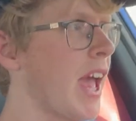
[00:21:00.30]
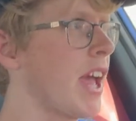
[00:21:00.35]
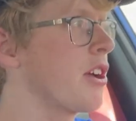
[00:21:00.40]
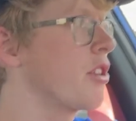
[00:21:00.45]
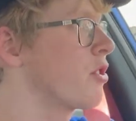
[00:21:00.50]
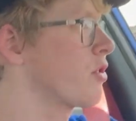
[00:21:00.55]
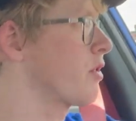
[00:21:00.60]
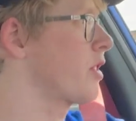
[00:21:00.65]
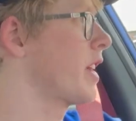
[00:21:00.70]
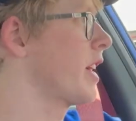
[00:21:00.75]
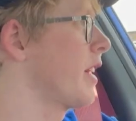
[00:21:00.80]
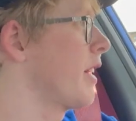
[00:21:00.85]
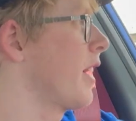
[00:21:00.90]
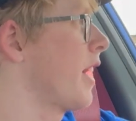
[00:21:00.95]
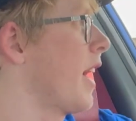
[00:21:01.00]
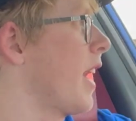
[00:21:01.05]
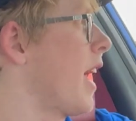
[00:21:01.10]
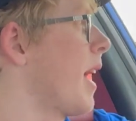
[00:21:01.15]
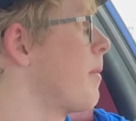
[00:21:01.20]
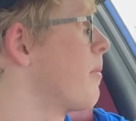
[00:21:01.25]
angry
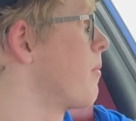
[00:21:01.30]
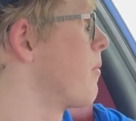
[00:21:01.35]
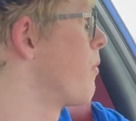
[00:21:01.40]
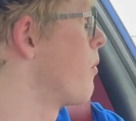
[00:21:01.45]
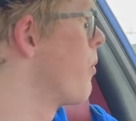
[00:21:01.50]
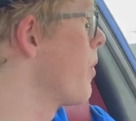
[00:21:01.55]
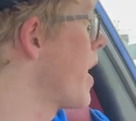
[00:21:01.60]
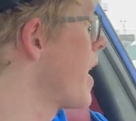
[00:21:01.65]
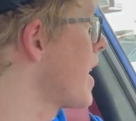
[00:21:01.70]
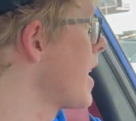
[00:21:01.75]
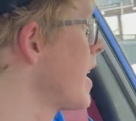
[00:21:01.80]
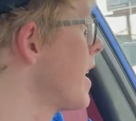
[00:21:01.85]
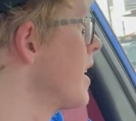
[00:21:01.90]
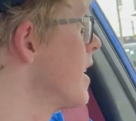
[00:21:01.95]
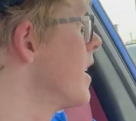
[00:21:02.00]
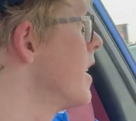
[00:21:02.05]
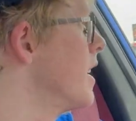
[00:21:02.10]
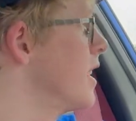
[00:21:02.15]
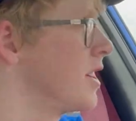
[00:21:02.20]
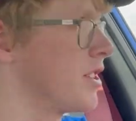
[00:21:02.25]
and I'm ready
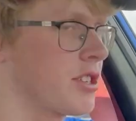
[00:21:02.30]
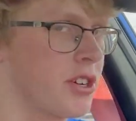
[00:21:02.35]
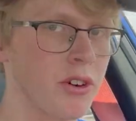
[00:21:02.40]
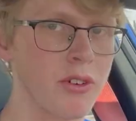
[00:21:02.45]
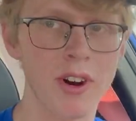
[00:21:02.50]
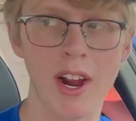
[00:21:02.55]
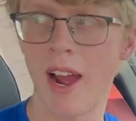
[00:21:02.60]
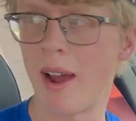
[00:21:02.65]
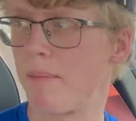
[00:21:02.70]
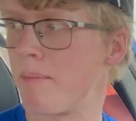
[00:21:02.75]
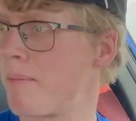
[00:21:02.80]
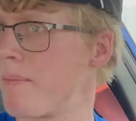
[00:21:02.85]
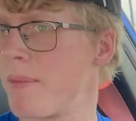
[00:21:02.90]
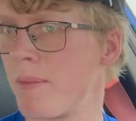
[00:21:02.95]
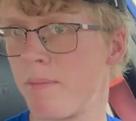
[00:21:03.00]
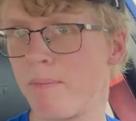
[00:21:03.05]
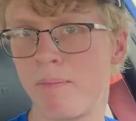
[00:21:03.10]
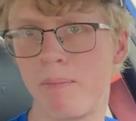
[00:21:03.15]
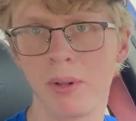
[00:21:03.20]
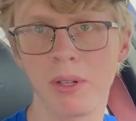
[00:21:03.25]
to grab
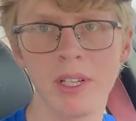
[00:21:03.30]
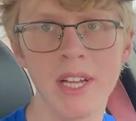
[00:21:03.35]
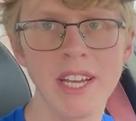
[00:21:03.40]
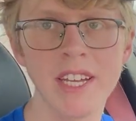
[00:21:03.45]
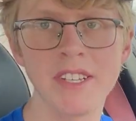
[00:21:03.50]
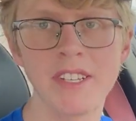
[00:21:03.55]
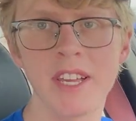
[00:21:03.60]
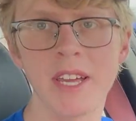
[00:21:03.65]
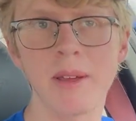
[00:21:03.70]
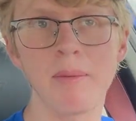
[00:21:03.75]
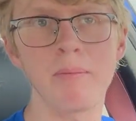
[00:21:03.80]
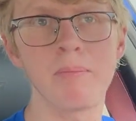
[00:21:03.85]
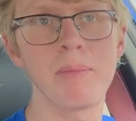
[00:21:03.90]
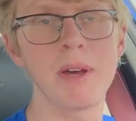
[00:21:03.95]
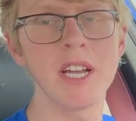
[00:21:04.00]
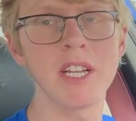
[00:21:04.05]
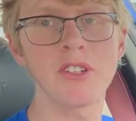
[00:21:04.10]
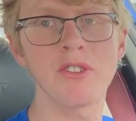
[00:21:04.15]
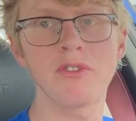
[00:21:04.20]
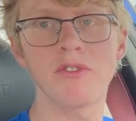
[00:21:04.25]
blazing
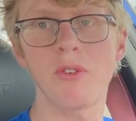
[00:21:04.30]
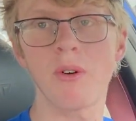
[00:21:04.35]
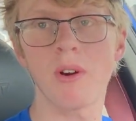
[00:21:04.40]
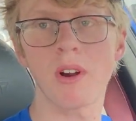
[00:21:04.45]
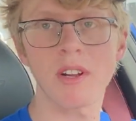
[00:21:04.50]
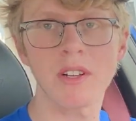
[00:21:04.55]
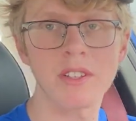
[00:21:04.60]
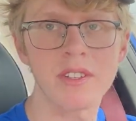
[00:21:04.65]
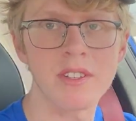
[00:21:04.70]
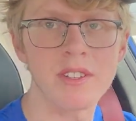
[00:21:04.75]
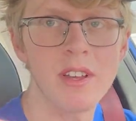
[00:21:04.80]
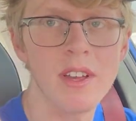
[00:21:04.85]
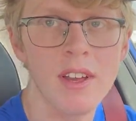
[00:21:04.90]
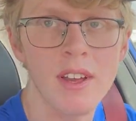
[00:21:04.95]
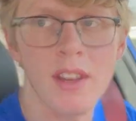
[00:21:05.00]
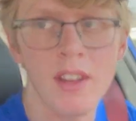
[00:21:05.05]
pitchforks